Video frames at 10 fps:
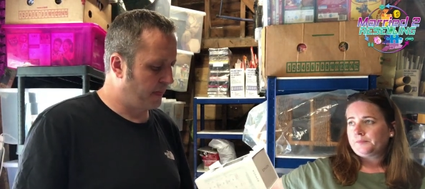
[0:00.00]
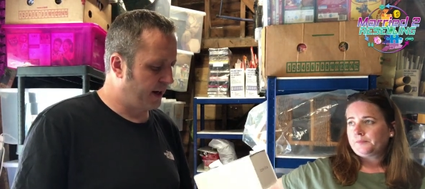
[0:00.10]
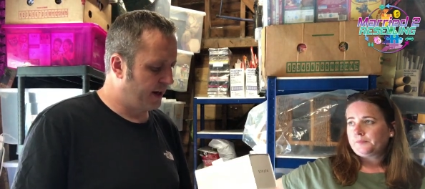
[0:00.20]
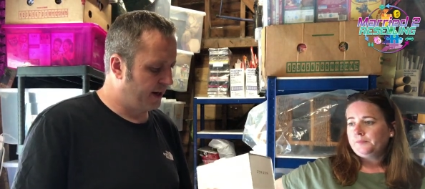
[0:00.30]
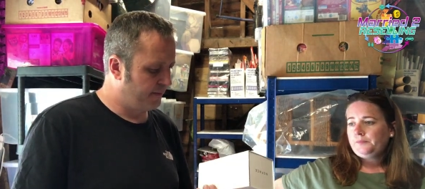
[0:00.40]

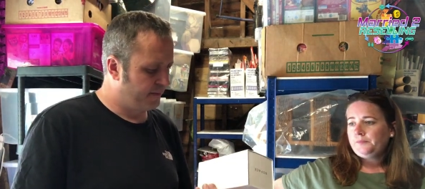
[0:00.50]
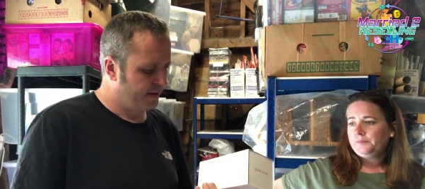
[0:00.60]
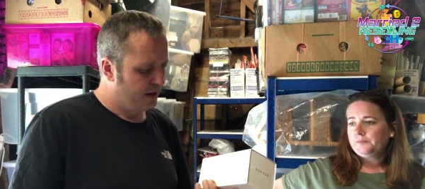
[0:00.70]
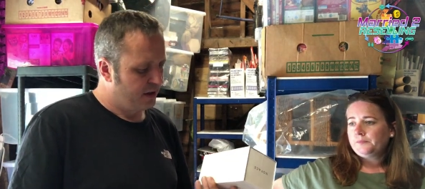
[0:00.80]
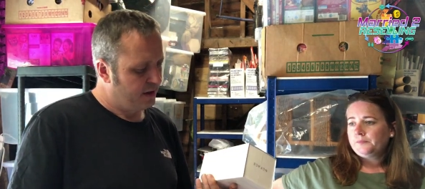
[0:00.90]
Speaker 1: Um,
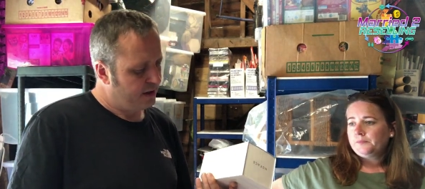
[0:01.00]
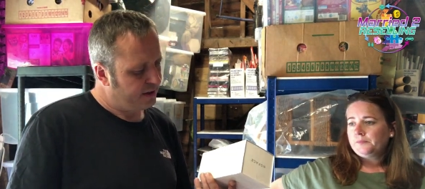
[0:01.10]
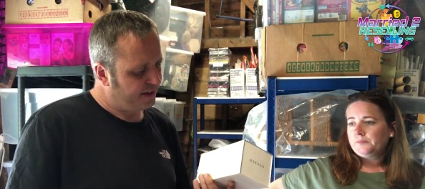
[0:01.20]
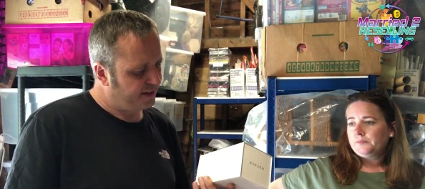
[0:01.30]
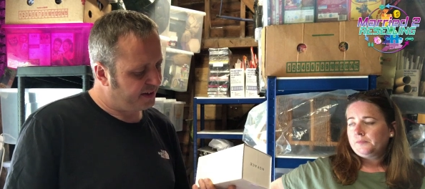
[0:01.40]
and
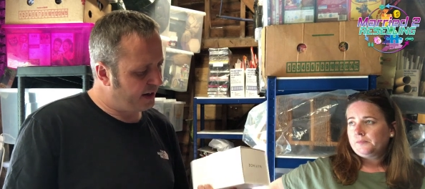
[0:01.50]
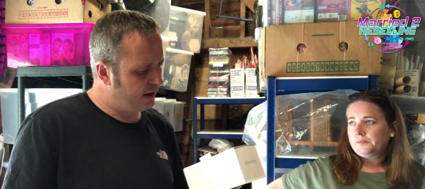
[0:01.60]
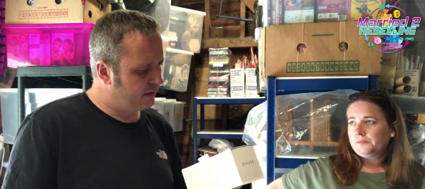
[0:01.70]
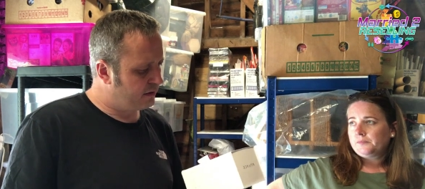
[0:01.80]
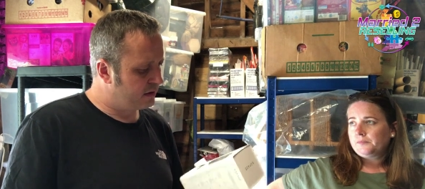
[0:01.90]
they
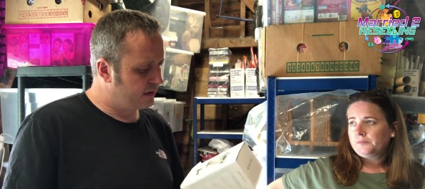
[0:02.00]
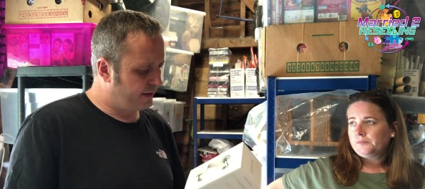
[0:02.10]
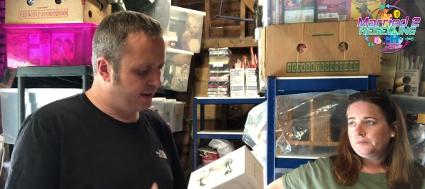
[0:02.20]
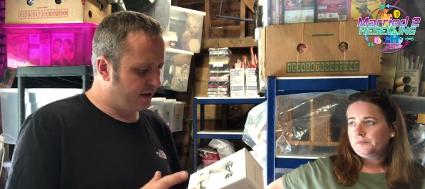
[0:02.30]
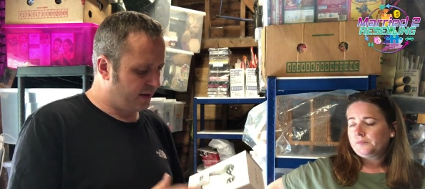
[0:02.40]
sell, and
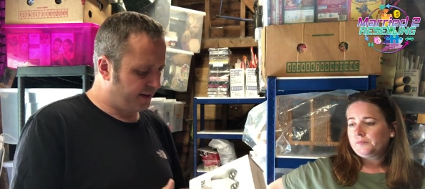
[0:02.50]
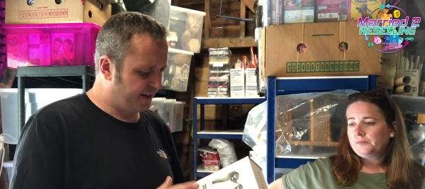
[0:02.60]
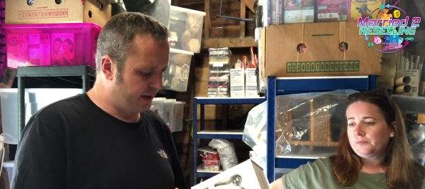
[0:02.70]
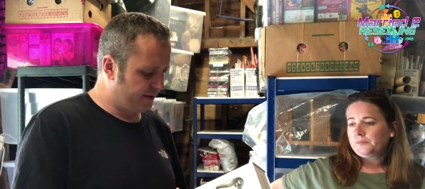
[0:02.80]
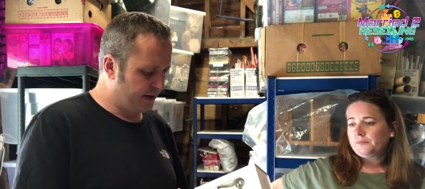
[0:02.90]
they, they
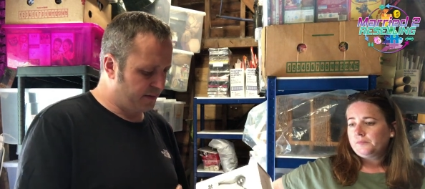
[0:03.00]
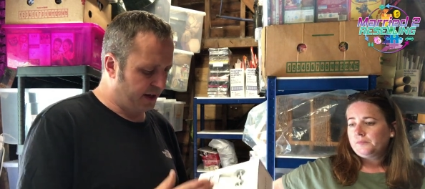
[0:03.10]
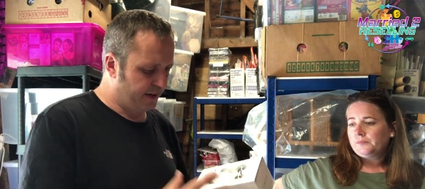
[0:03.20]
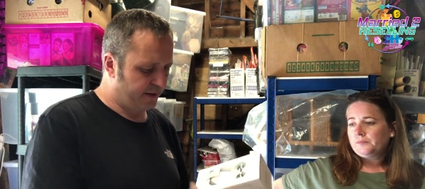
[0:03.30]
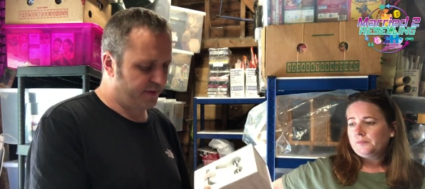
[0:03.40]
sell on eBay,
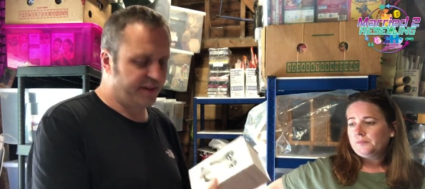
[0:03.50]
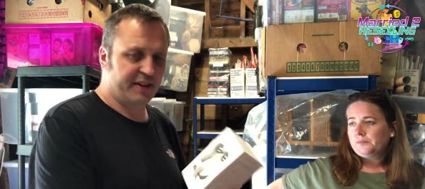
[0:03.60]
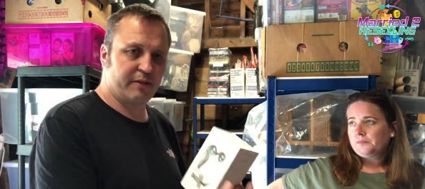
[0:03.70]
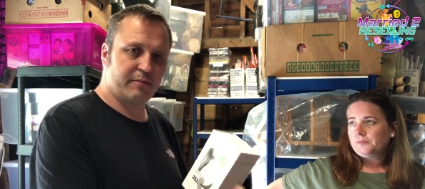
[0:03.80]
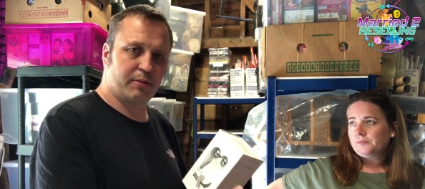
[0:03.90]
and they often
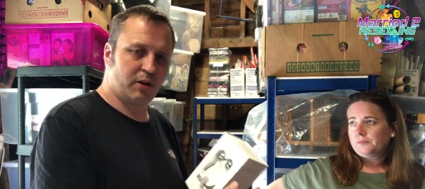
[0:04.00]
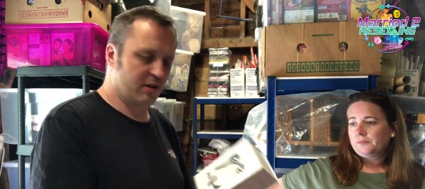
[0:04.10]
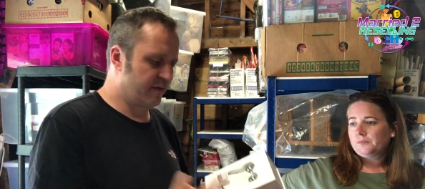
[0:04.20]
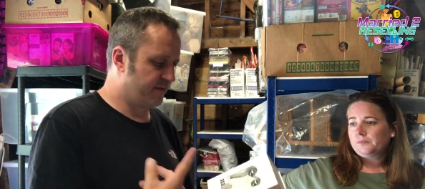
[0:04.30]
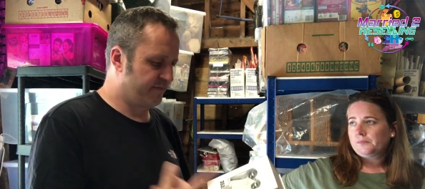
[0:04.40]
sell with a bottle
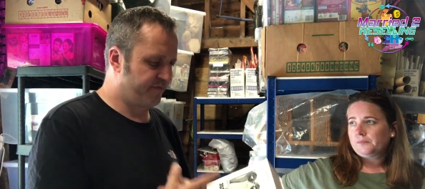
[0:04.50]
of